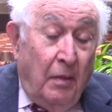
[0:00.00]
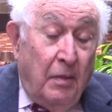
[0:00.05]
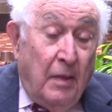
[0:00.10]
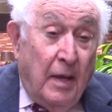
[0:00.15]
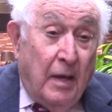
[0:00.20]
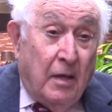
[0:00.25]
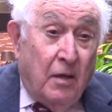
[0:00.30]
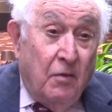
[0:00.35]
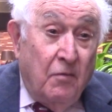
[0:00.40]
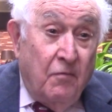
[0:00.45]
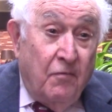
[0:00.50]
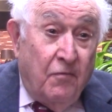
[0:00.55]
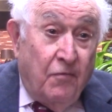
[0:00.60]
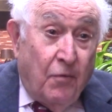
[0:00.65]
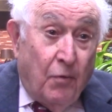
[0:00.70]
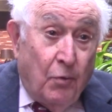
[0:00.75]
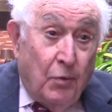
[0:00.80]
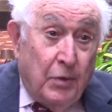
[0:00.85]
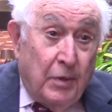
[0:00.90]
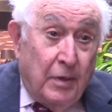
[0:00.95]
they're
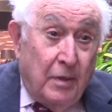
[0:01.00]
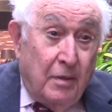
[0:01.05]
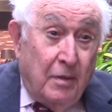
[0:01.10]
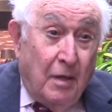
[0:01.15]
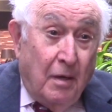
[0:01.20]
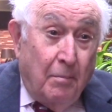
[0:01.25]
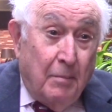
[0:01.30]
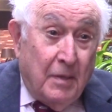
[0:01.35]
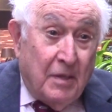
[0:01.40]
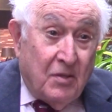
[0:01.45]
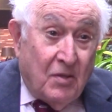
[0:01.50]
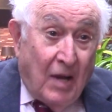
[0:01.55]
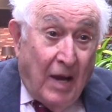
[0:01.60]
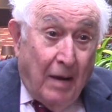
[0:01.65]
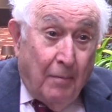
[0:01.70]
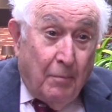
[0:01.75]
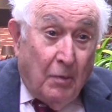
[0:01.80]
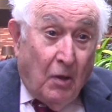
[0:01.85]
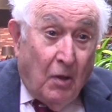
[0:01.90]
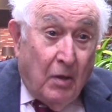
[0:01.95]
converted, they're
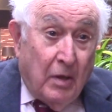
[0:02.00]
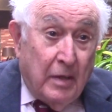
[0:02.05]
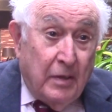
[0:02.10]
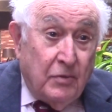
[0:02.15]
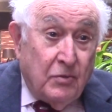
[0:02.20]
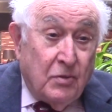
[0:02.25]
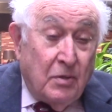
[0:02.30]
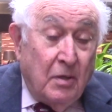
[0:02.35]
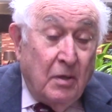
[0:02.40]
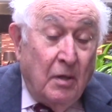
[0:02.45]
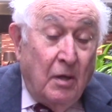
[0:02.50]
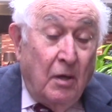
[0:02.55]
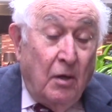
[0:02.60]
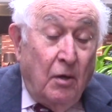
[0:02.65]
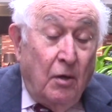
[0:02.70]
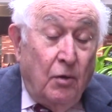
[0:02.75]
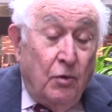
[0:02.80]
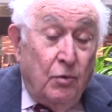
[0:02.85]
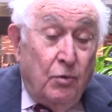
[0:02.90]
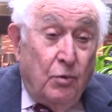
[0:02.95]
metabolized
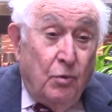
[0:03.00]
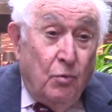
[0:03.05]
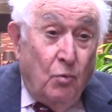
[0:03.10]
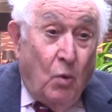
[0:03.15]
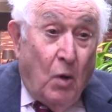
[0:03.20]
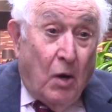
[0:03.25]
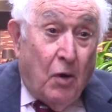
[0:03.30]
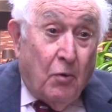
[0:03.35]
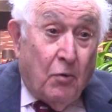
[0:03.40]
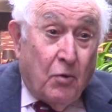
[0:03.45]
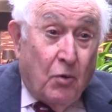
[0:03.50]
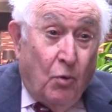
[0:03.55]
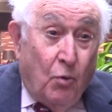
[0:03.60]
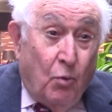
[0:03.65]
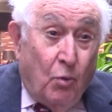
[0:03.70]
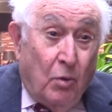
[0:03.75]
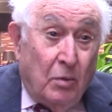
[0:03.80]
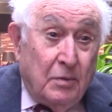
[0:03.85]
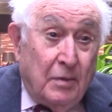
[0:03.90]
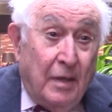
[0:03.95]
to what are
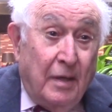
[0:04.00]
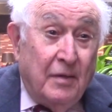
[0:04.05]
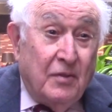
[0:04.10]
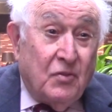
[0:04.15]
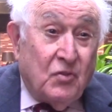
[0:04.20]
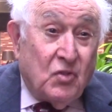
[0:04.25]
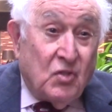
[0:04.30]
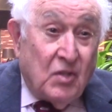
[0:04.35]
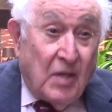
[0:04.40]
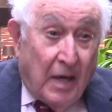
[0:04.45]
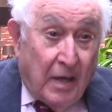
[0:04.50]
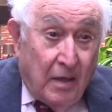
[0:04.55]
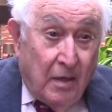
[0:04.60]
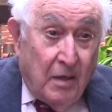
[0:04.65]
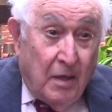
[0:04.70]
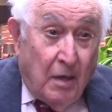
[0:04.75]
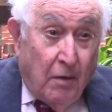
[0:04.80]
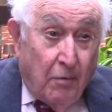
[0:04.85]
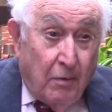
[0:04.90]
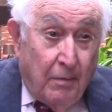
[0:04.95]
called
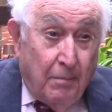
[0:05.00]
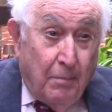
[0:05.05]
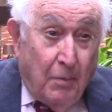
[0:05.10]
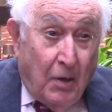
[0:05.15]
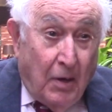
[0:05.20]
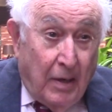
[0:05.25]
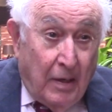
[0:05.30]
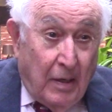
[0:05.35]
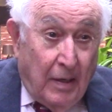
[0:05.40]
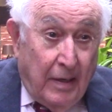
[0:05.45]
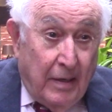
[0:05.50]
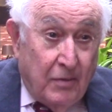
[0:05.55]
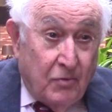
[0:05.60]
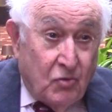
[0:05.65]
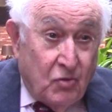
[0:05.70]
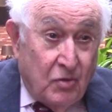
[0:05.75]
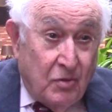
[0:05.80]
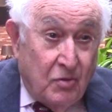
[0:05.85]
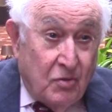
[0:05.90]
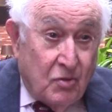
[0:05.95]
secondary bile
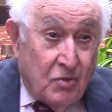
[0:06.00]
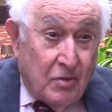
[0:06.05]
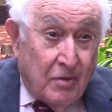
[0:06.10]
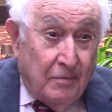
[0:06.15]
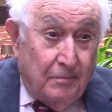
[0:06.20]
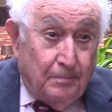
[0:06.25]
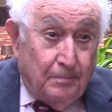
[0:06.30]
acids.